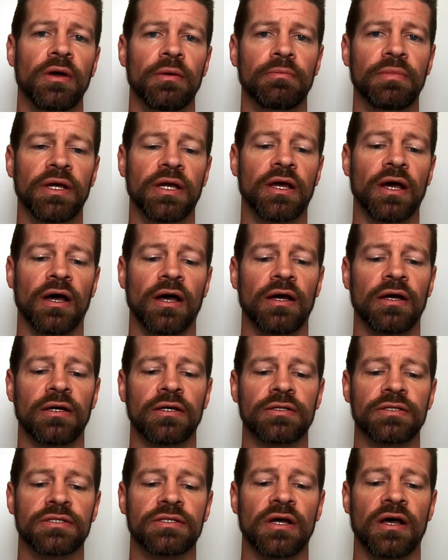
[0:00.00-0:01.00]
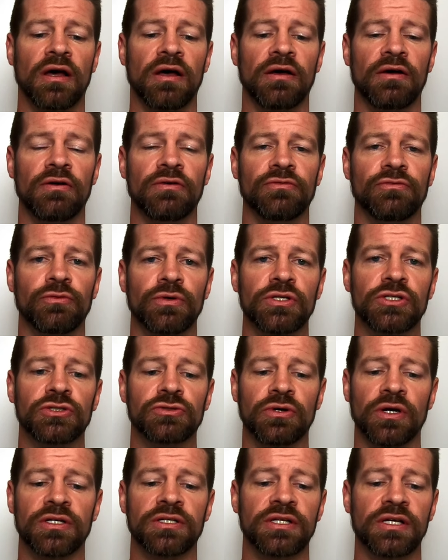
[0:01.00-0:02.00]
because of
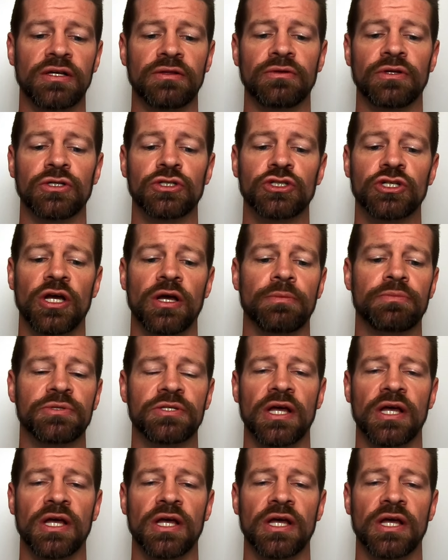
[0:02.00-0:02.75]
restricting the chips